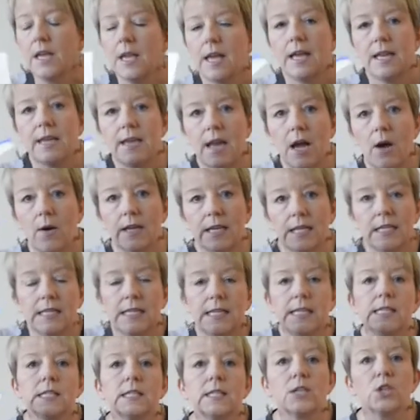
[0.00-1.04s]
And now I can
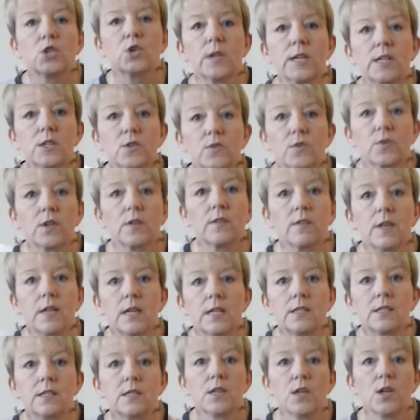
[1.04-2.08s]
easily transfer
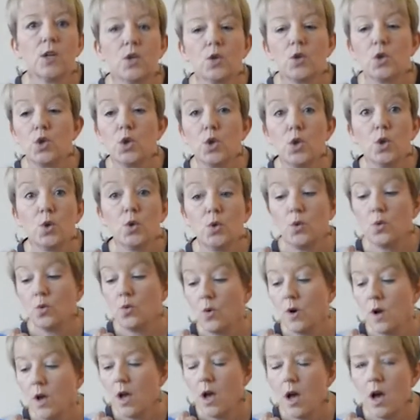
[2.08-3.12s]
this to
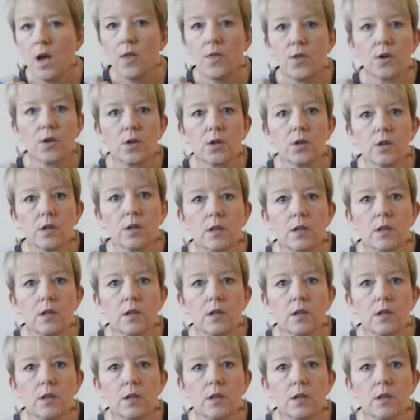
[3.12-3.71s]
other